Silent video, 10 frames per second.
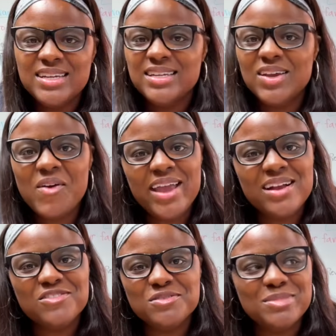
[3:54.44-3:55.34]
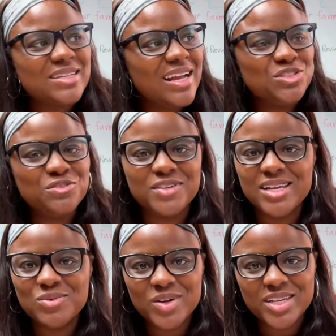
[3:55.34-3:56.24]
Your hangover must got you
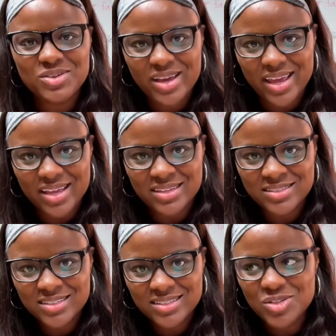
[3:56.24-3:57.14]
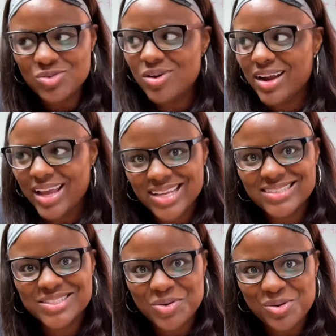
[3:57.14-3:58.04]
forgetting where you at. You are
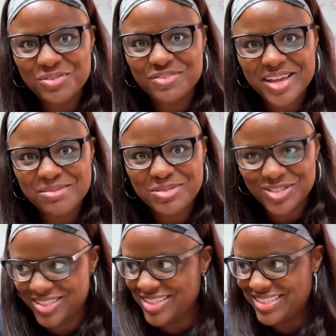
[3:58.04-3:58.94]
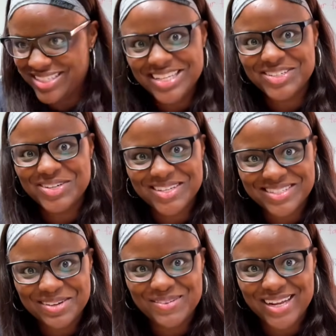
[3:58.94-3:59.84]
at school, fam. You just gonna snitch on
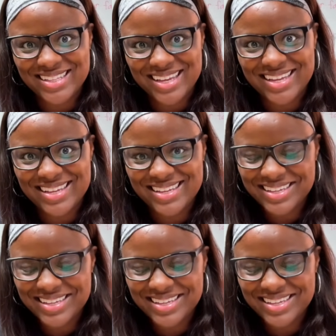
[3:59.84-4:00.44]
yourself like that.